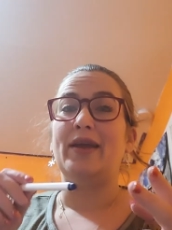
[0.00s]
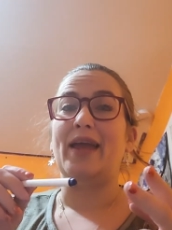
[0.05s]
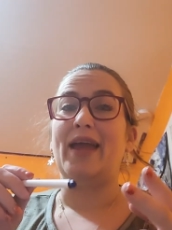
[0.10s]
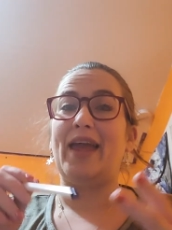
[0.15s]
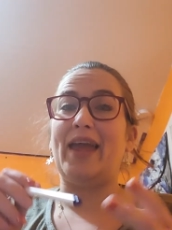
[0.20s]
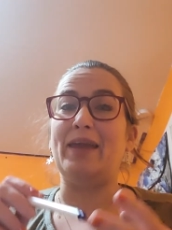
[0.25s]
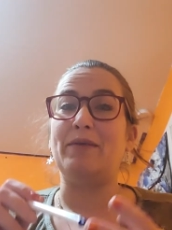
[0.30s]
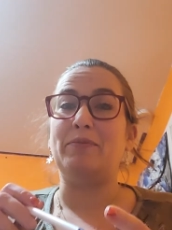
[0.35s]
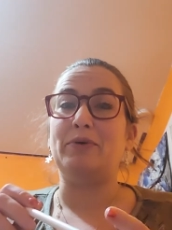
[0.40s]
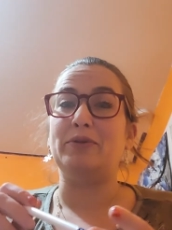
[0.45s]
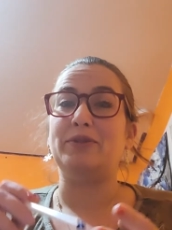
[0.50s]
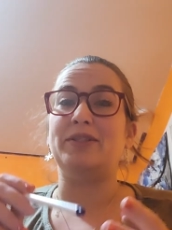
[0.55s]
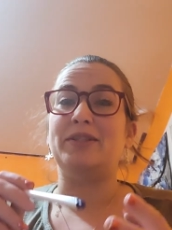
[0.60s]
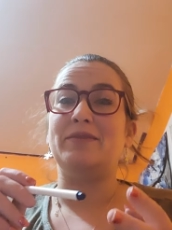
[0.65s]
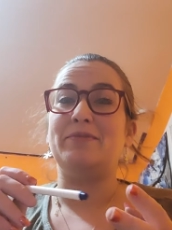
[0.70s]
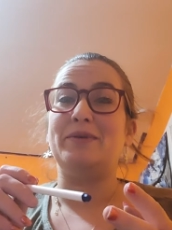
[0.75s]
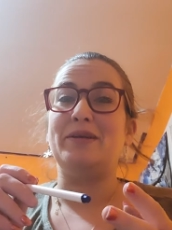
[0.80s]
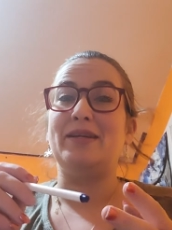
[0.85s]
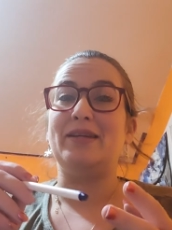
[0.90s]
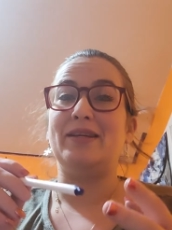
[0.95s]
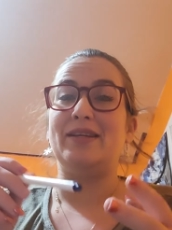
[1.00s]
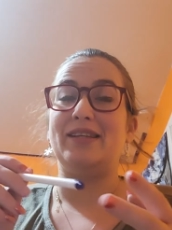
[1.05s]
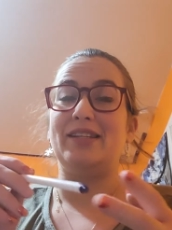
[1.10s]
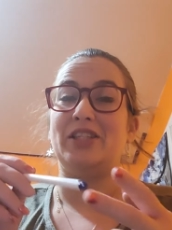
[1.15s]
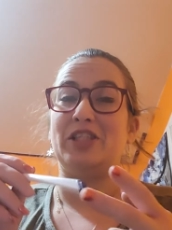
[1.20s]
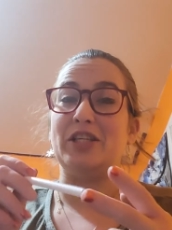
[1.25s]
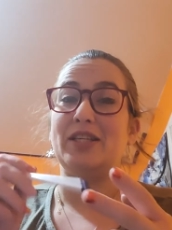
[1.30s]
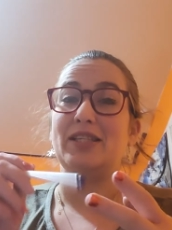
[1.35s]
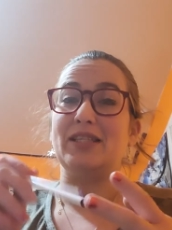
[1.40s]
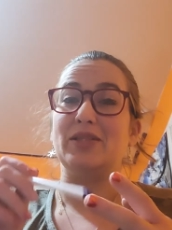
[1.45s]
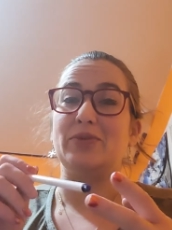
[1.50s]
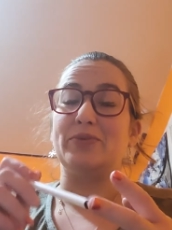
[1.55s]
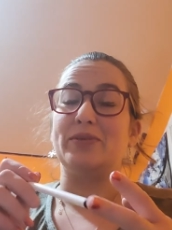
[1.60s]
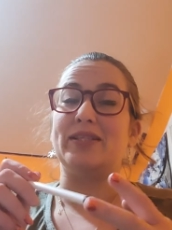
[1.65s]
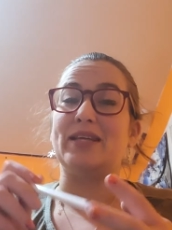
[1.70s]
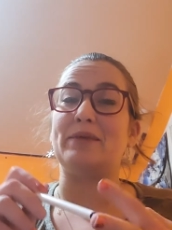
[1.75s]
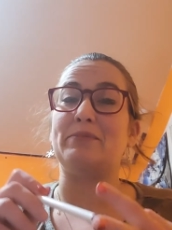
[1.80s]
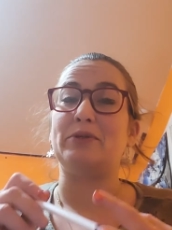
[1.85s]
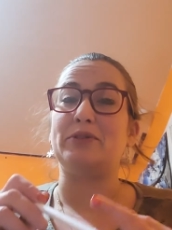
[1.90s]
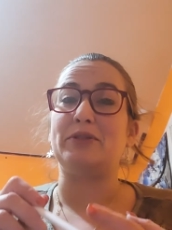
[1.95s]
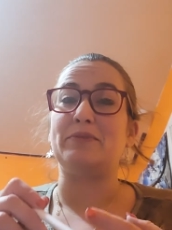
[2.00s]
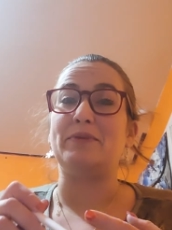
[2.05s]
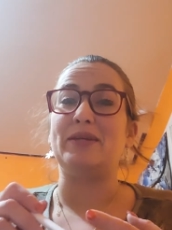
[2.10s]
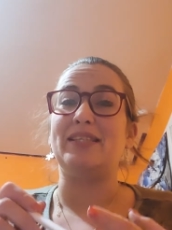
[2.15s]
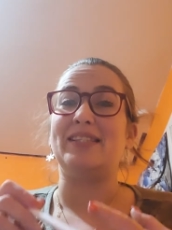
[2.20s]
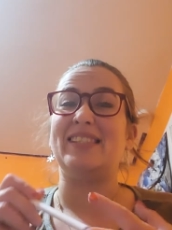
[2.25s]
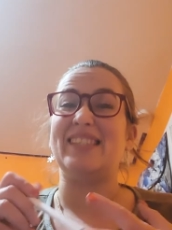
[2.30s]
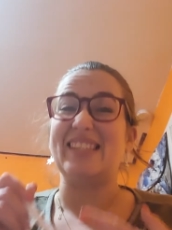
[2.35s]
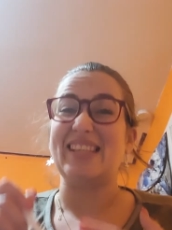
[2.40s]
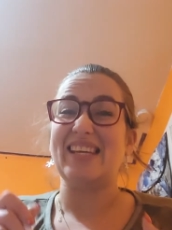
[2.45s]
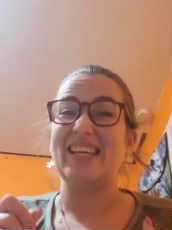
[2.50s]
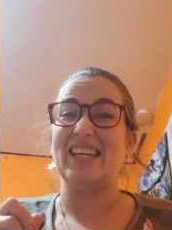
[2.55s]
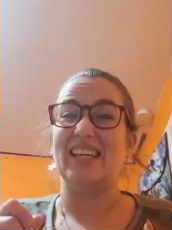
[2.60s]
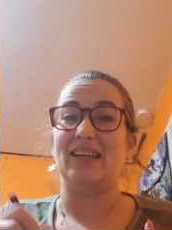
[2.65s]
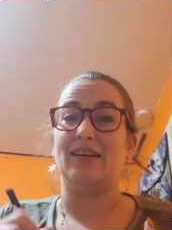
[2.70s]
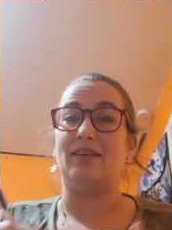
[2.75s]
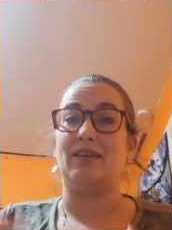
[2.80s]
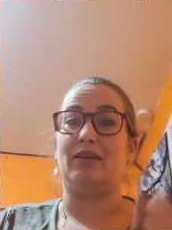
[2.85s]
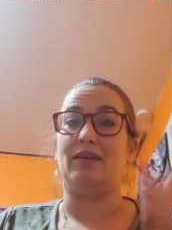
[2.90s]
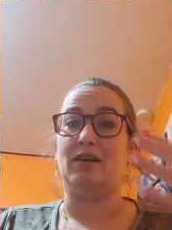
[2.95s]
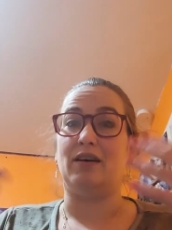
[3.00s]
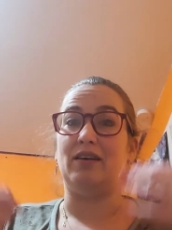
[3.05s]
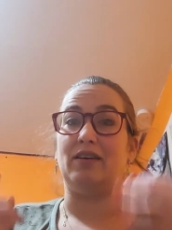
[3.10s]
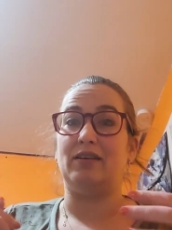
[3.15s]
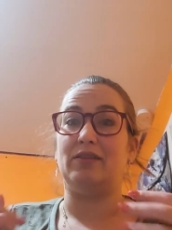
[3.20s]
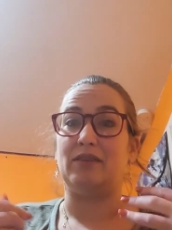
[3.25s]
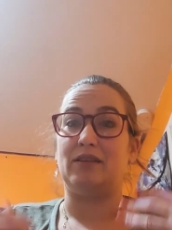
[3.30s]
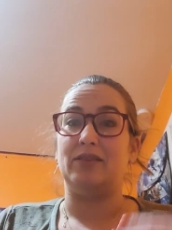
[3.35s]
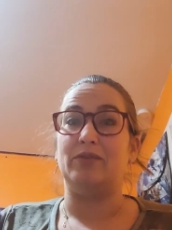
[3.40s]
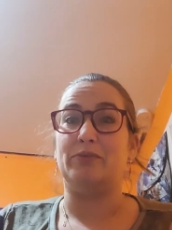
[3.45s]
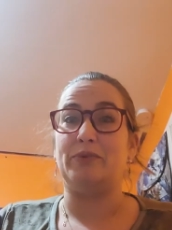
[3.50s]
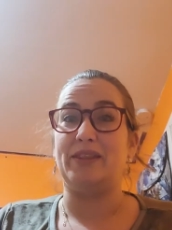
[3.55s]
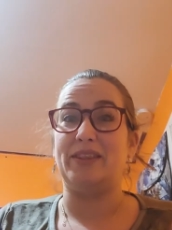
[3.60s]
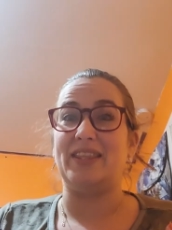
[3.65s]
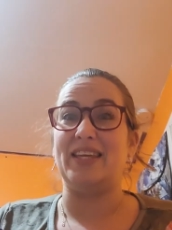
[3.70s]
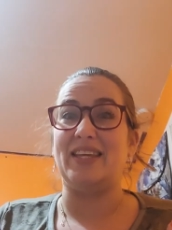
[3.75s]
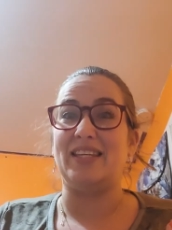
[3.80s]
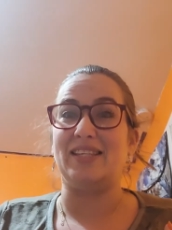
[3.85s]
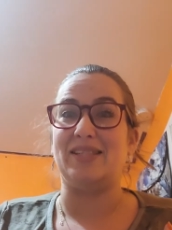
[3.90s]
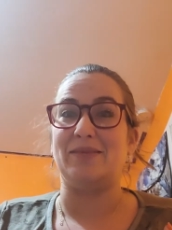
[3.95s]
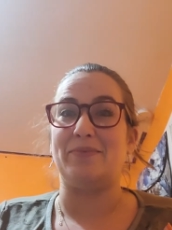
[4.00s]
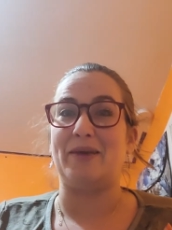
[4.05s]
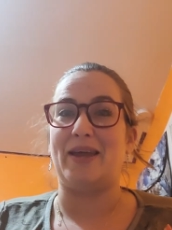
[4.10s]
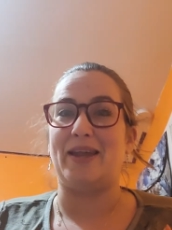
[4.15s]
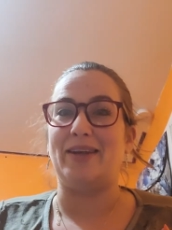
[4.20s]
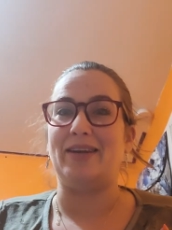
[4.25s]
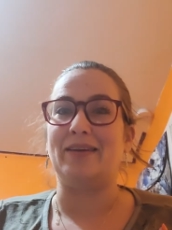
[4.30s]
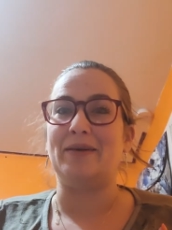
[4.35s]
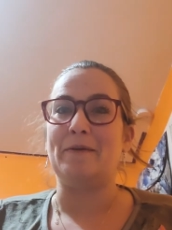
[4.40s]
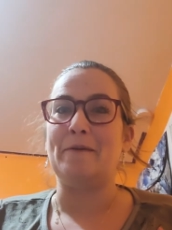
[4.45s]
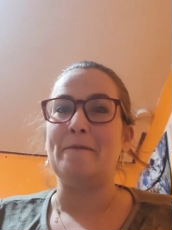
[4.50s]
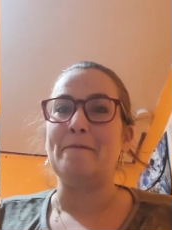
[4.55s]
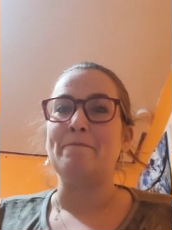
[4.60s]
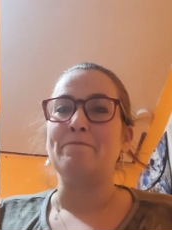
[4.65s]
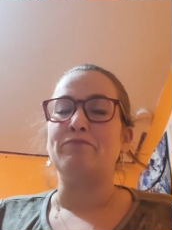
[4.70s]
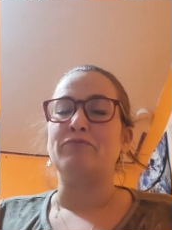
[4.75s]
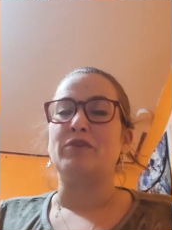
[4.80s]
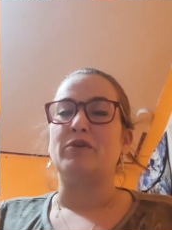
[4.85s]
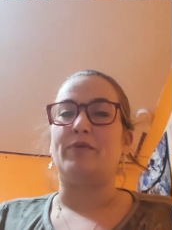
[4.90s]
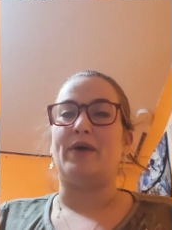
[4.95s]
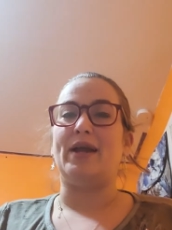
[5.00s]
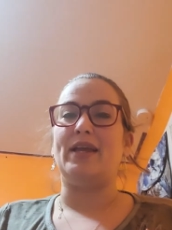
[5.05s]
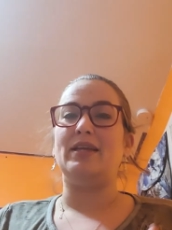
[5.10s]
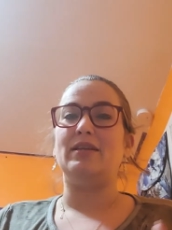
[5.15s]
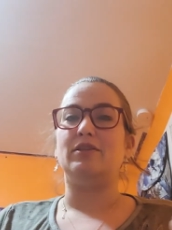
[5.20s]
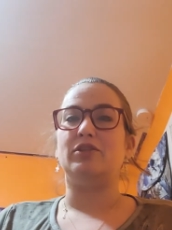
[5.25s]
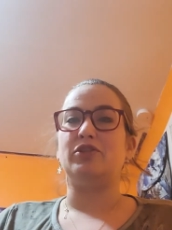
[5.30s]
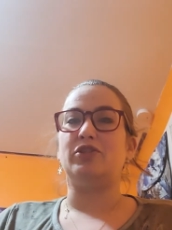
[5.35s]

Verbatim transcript: able to be, Jesus was able to be seen with these men, right?